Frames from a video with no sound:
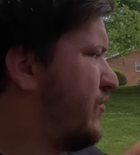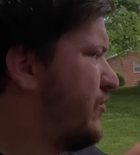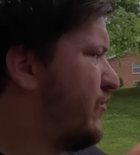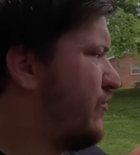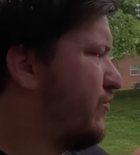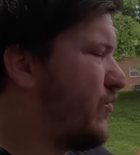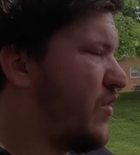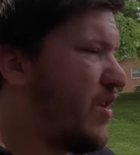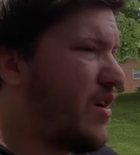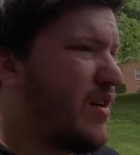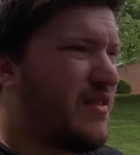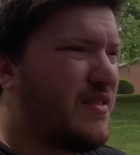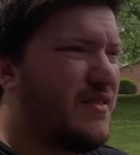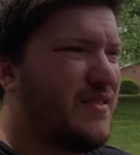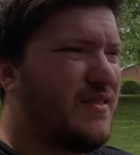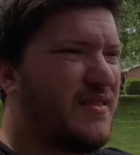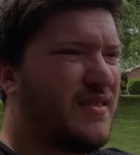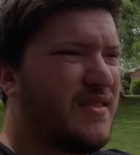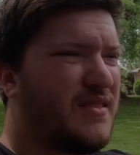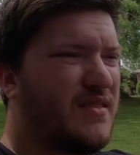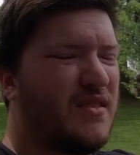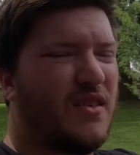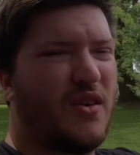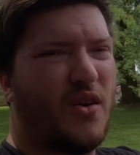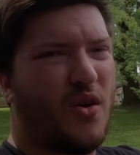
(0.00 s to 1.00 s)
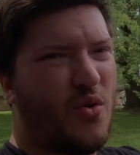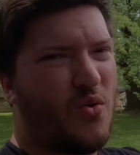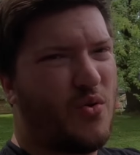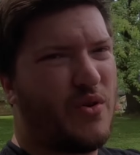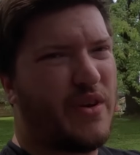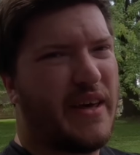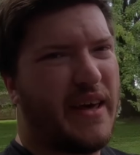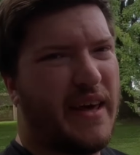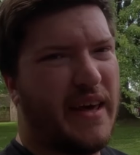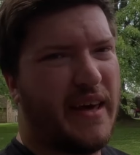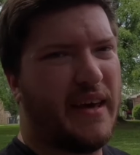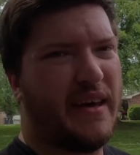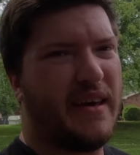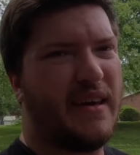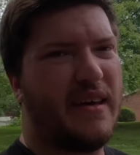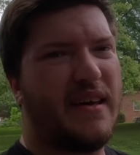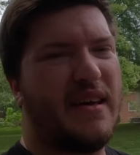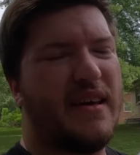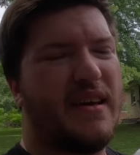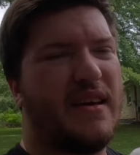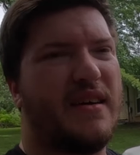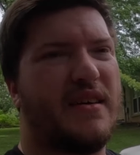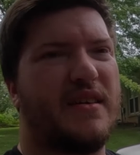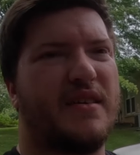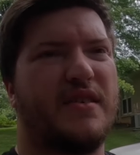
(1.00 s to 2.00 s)
runs okay.
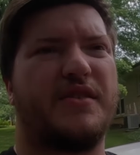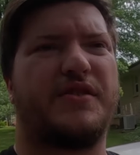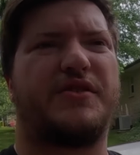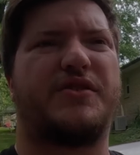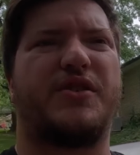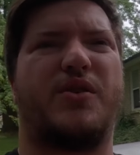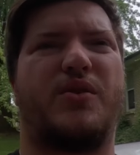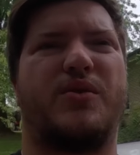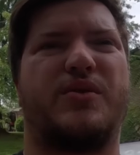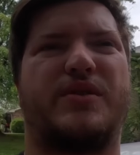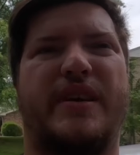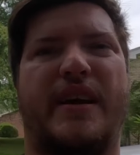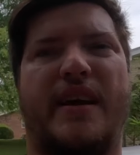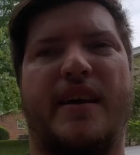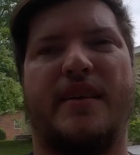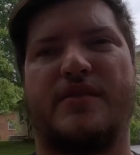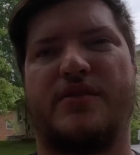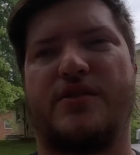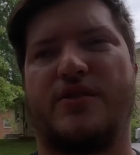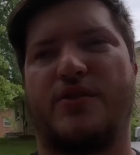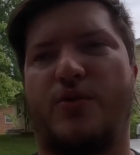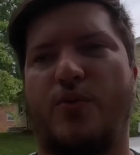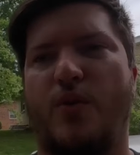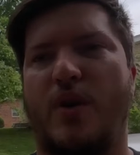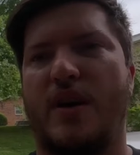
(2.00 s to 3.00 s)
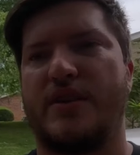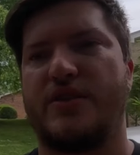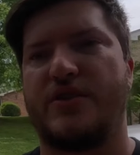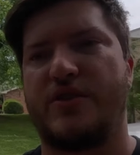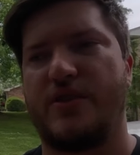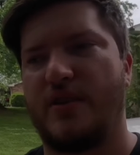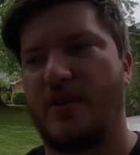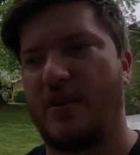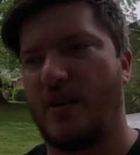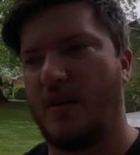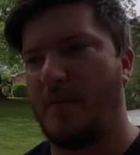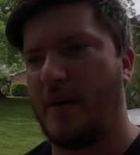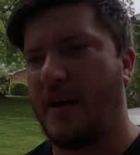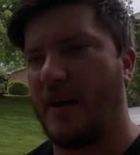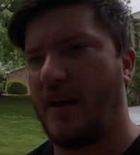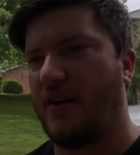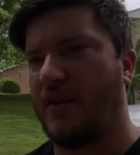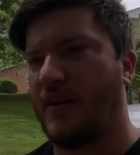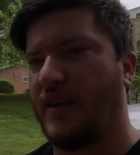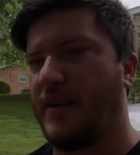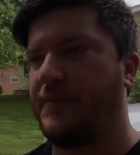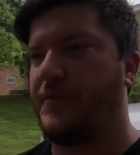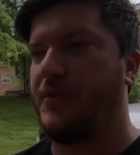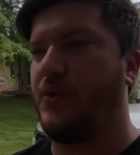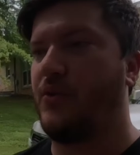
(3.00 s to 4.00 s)
So to answer the question
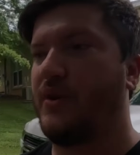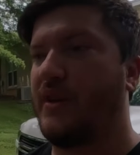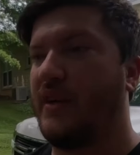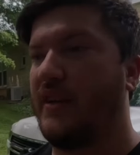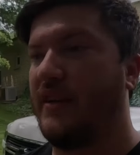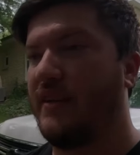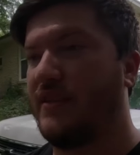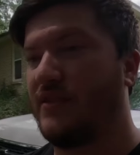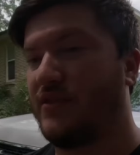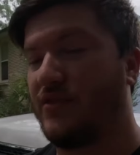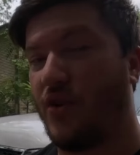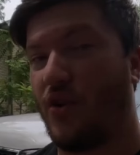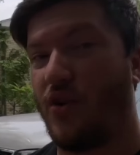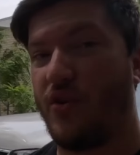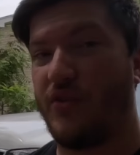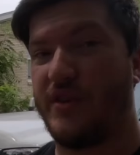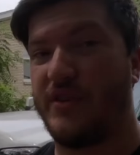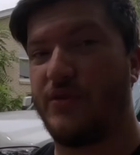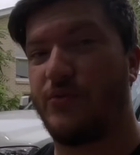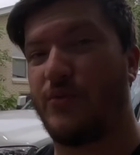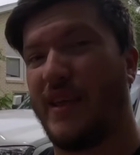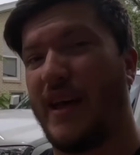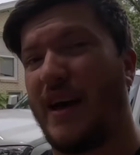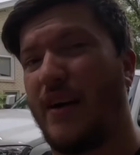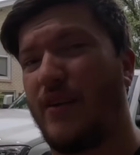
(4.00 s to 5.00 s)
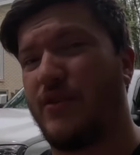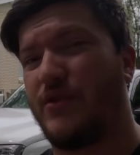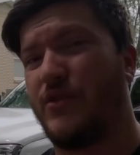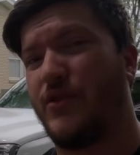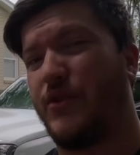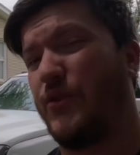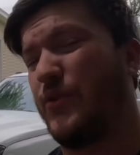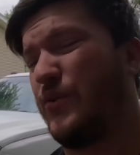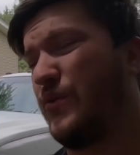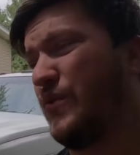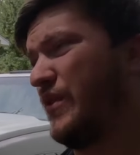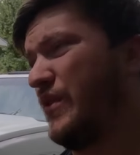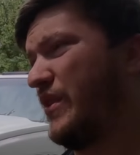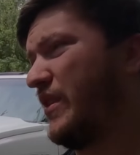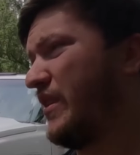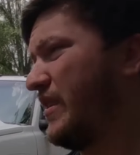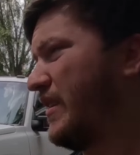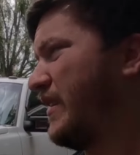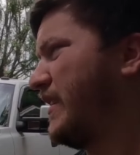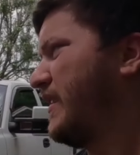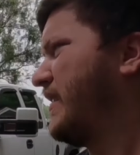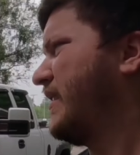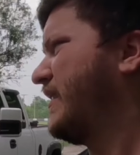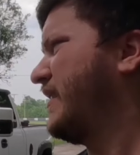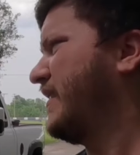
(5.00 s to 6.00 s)
about if you can install these without a tune,
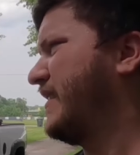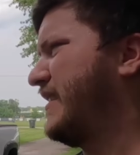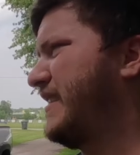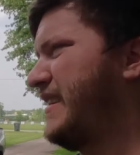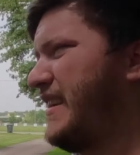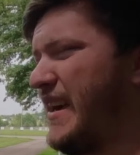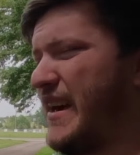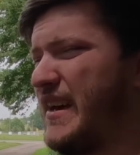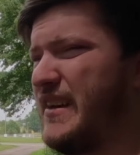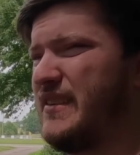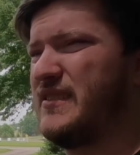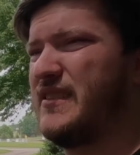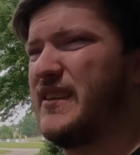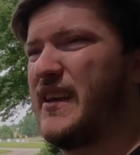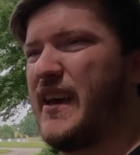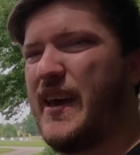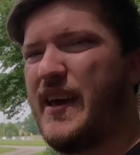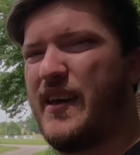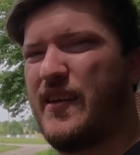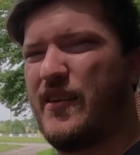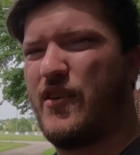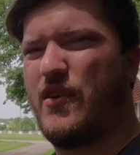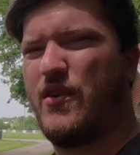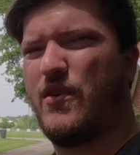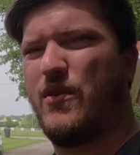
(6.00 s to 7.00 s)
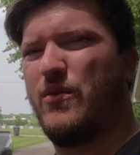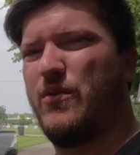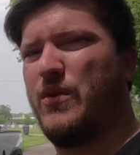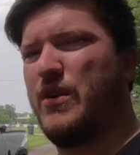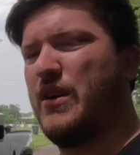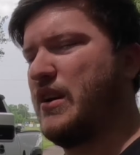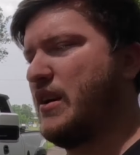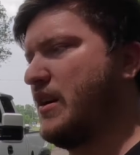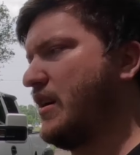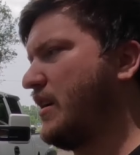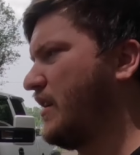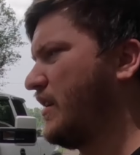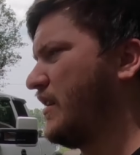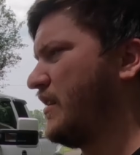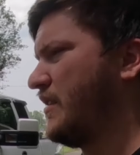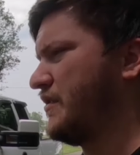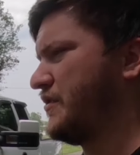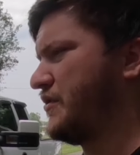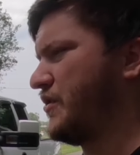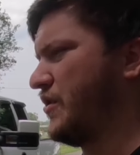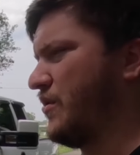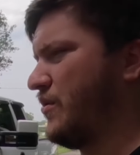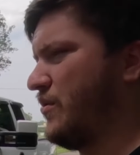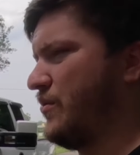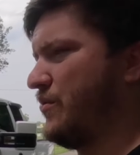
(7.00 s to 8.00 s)
yes and no.
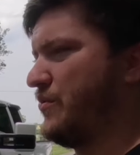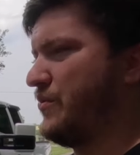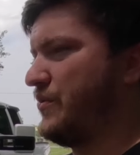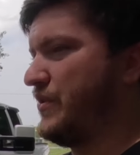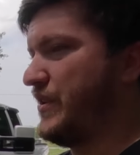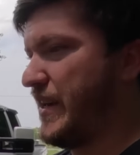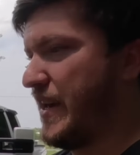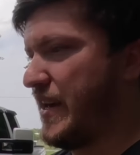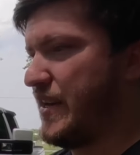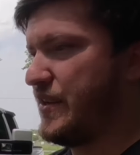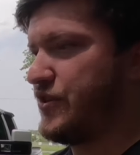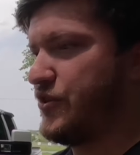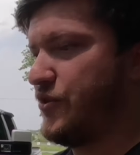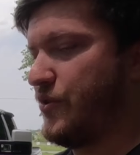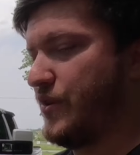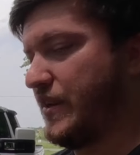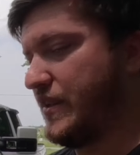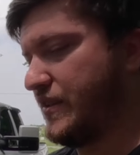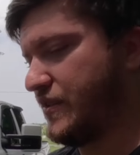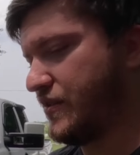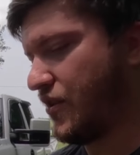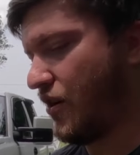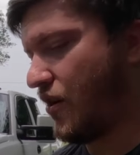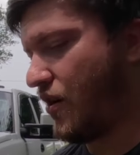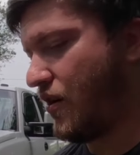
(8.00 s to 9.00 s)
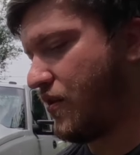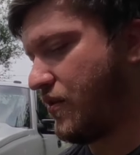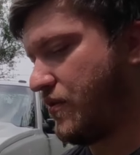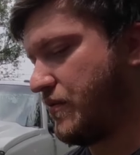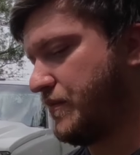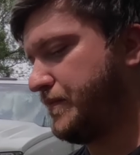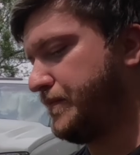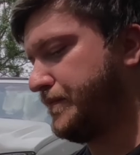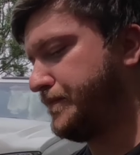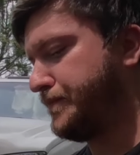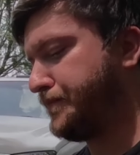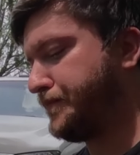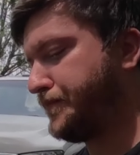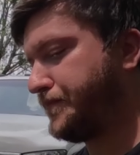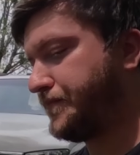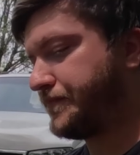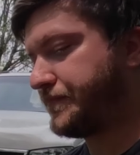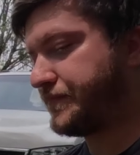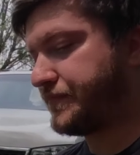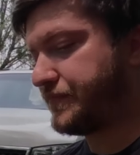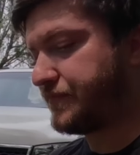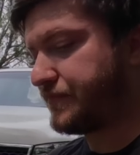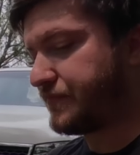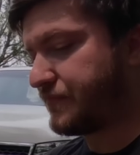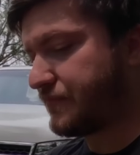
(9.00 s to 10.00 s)
So yes, you can install them,
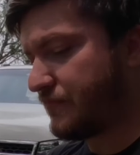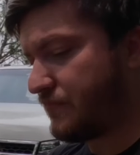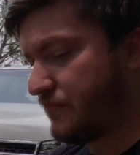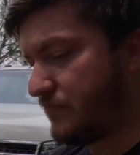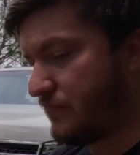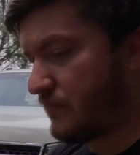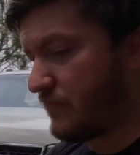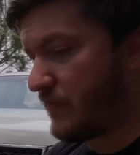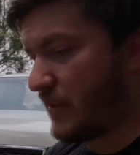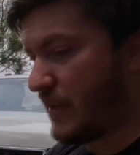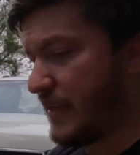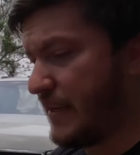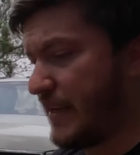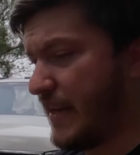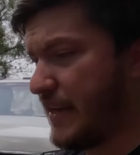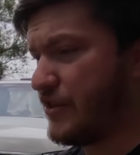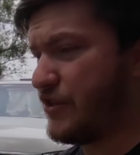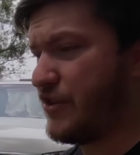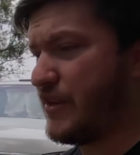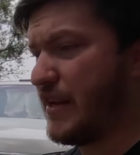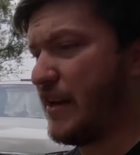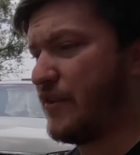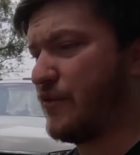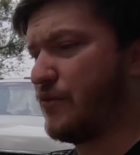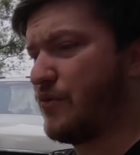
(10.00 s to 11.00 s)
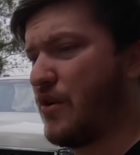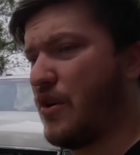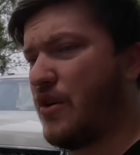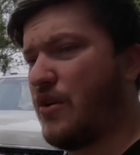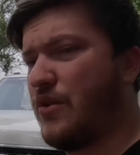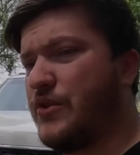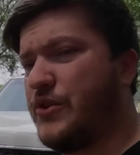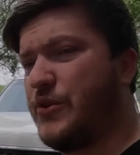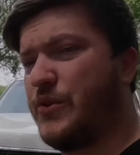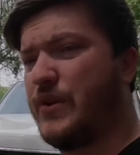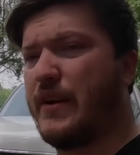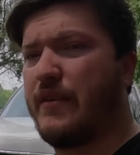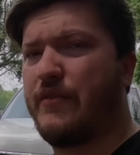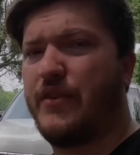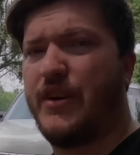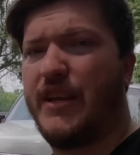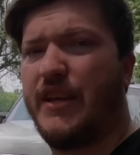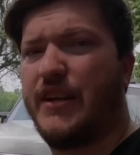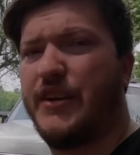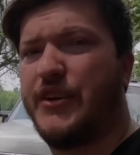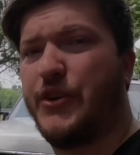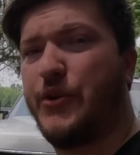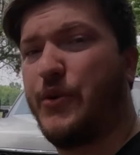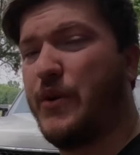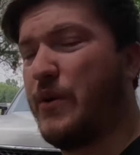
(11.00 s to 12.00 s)
get you down the road, do whatever you need
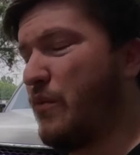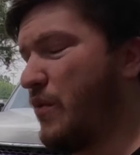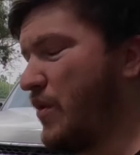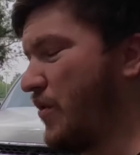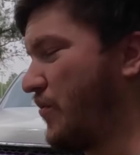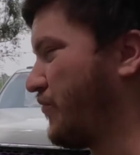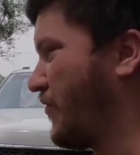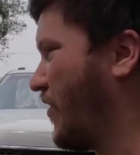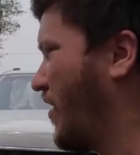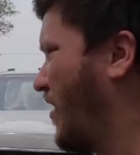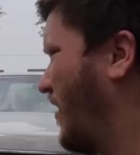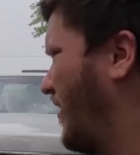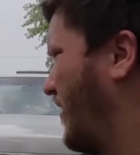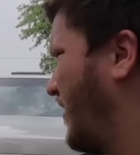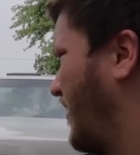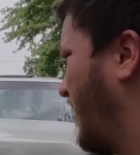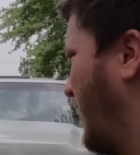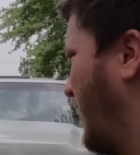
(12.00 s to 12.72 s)
to do. It will run.